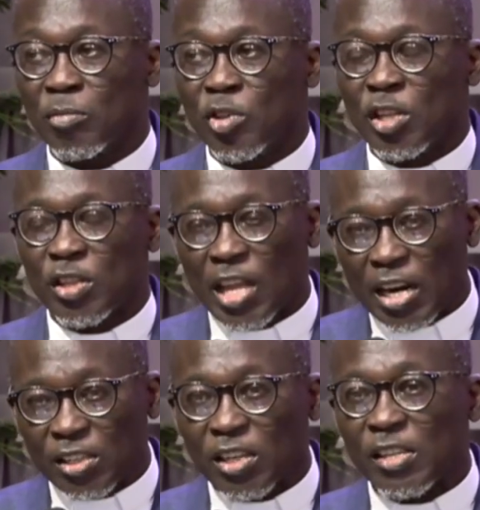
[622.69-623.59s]
That
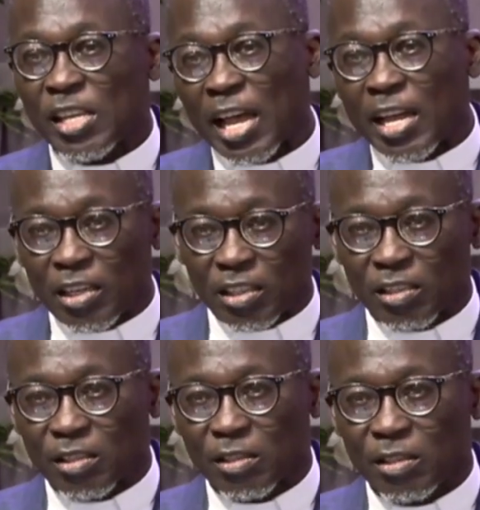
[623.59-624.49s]
is their end,
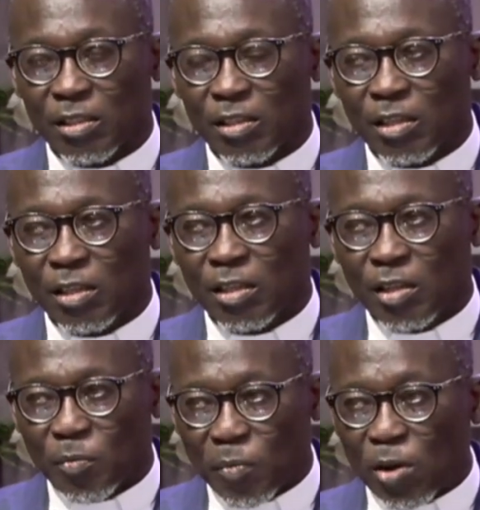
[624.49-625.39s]

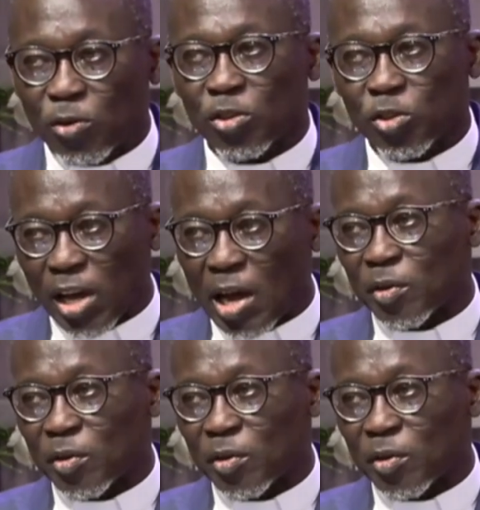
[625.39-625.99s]
bound to happen.